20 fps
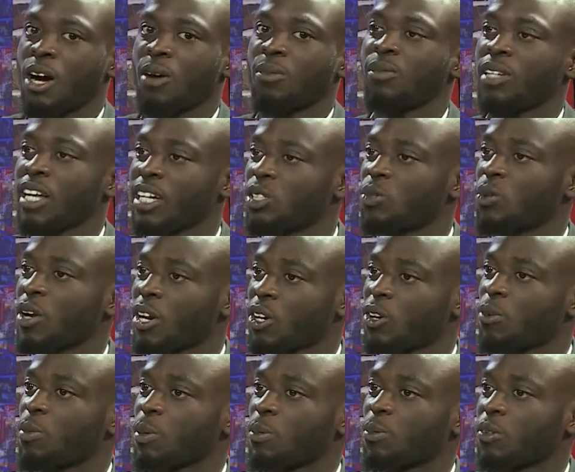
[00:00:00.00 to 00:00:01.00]
that's why a lot
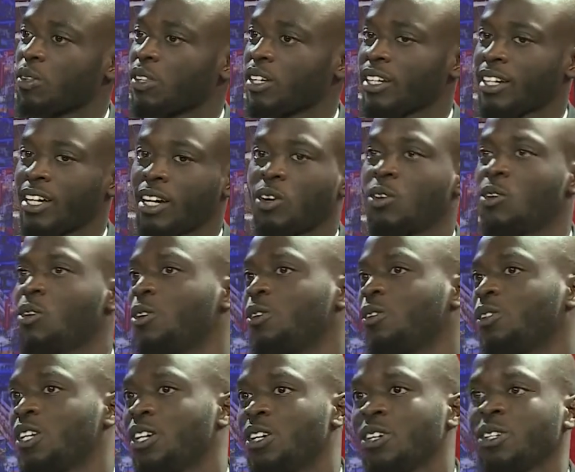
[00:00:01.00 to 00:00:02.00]
of people think that, oh,
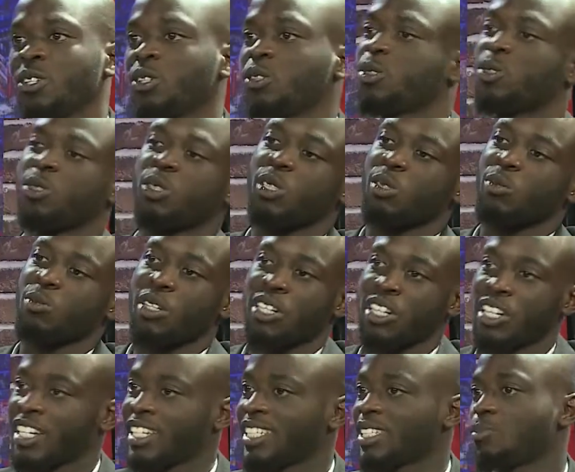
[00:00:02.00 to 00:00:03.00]
you know, social
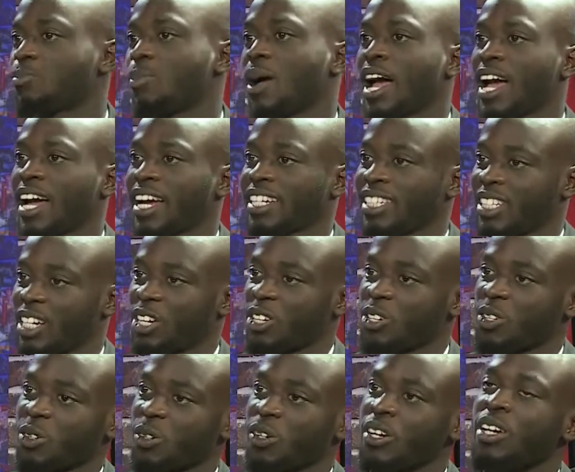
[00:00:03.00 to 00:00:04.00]
media is bad, and,
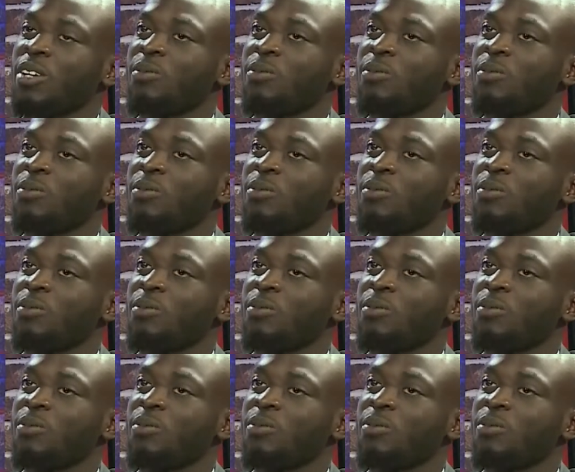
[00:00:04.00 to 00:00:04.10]
you know,